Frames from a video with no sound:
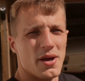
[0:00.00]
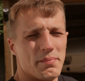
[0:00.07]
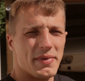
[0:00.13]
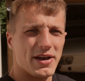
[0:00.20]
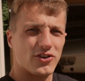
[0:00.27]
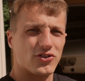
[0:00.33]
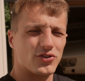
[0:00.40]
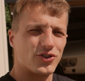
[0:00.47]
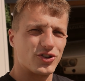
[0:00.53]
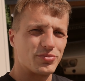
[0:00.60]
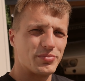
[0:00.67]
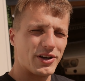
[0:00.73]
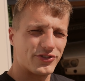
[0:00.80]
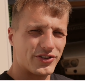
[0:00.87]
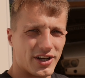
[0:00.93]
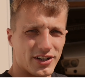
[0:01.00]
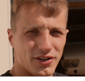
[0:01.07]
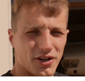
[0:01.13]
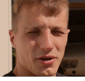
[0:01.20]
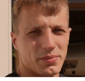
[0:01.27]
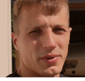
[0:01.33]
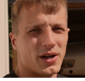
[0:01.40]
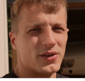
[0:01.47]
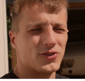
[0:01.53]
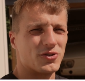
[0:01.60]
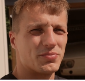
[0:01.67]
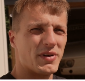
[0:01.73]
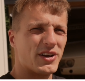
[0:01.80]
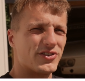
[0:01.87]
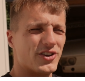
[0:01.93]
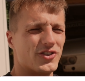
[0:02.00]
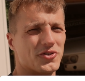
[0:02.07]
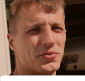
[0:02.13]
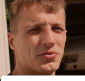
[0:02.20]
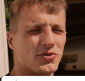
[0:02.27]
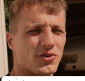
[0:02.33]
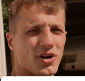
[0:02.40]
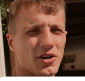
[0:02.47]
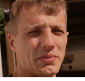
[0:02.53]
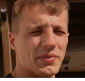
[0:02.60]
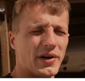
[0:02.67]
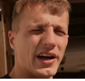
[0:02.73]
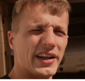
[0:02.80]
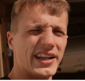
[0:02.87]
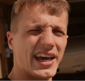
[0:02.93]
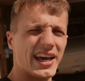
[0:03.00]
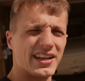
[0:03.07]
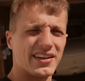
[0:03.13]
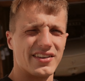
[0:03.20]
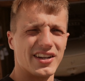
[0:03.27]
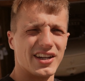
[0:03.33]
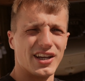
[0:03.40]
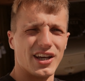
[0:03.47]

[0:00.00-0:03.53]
make sure you smash that like button, smash that subscribe button, and